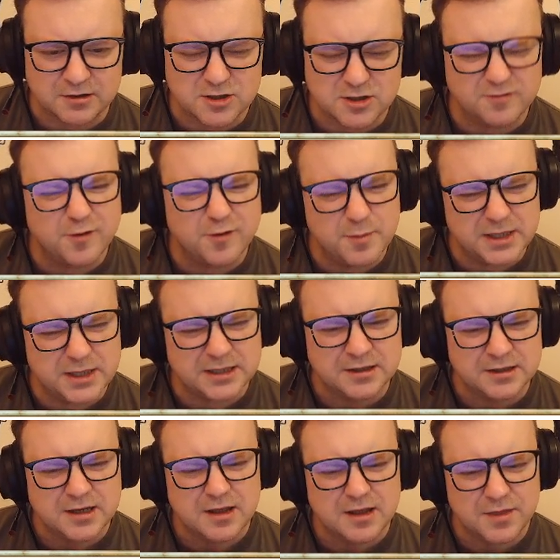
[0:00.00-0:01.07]
So for me,
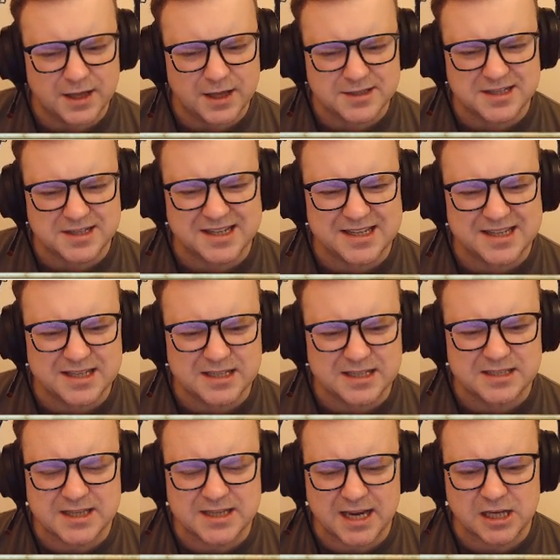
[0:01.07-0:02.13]
that's a key
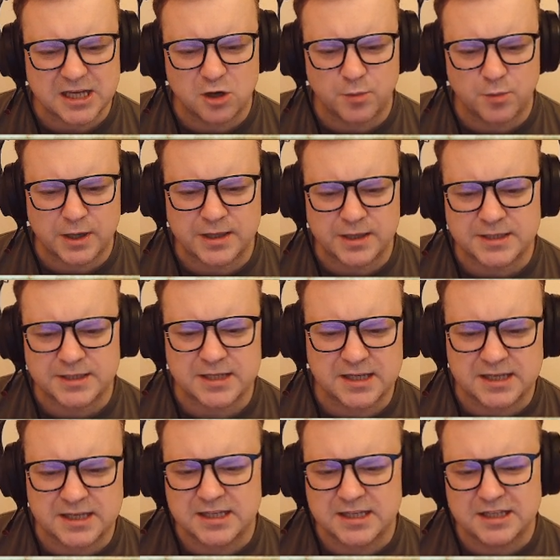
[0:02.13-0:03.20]
takeaway. That's a
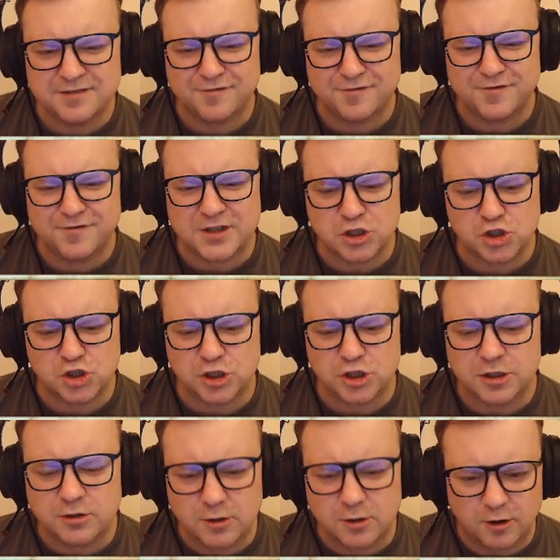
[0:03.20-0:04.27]
key
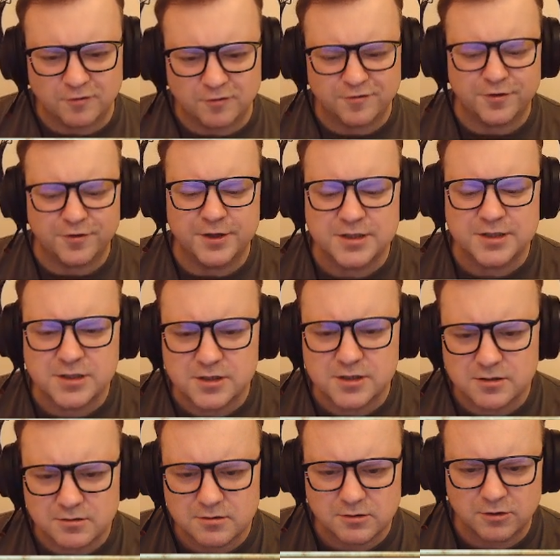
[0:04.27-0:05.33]
feature of this
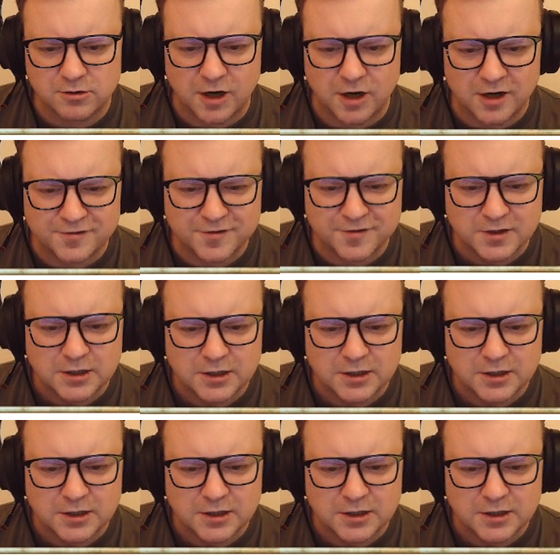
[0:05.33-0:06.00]
graph.